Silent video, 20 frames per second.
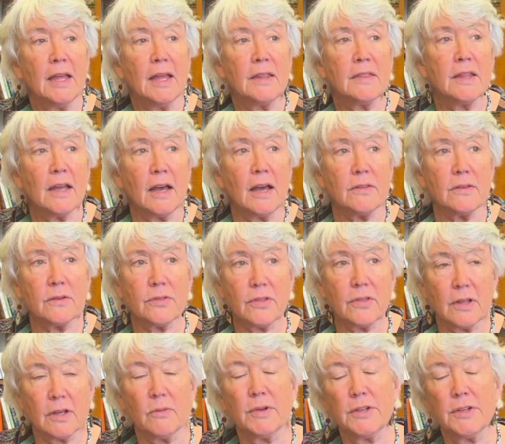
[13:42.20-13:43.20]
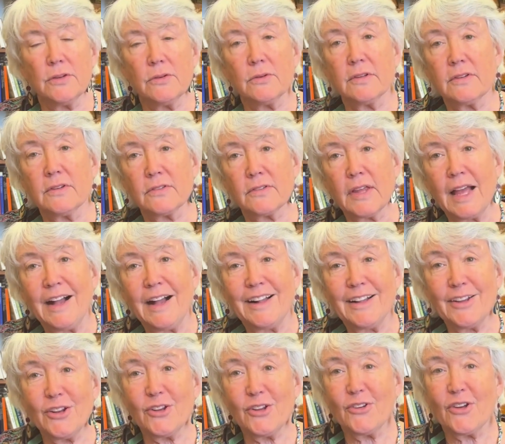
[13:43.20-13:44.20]
The other thing we do is,
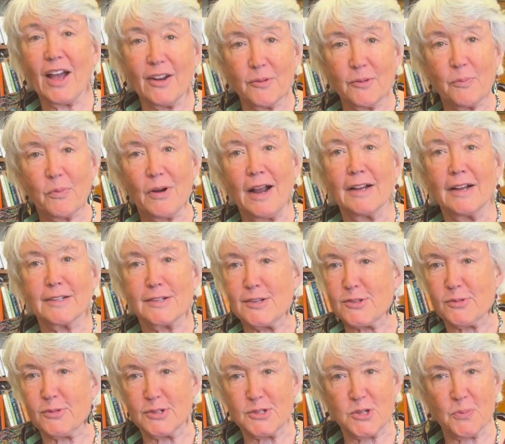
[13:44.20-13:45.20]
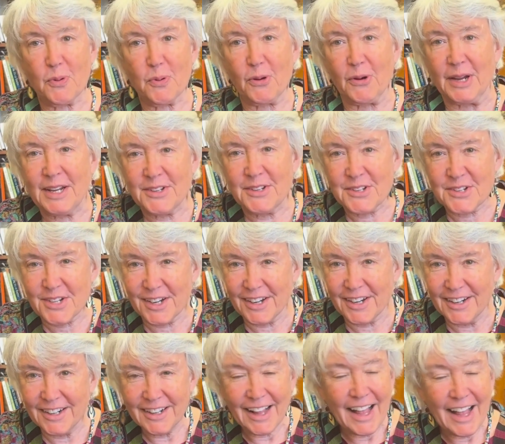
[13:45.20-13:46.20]
you got to practice what you preach.
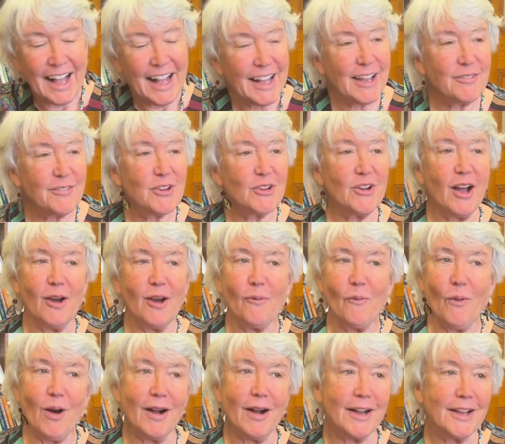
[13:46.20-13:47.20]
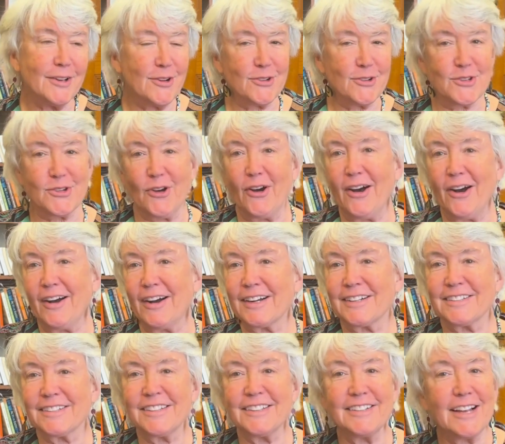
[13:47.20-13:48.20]
If you're not walking your talk,
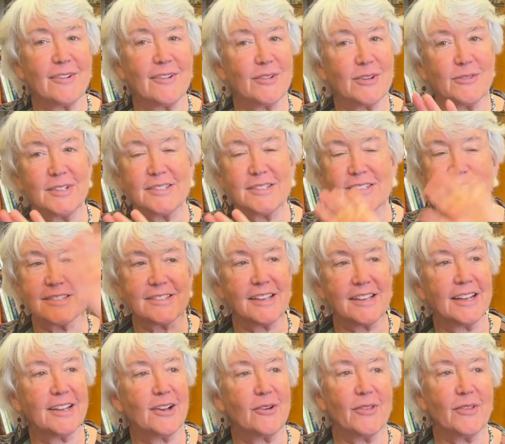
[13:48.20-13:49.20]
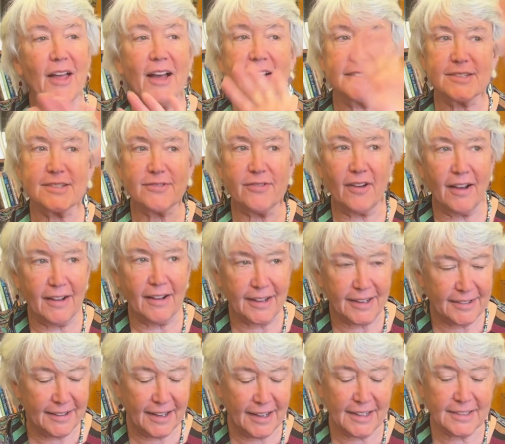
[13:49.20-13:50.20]
then everyone's just saying, oh, that's
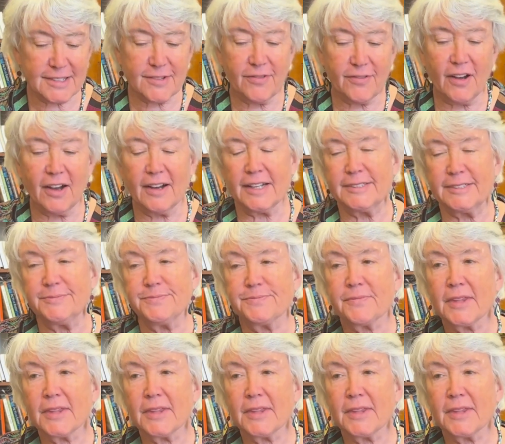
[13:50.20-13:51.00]
fine, that's fine.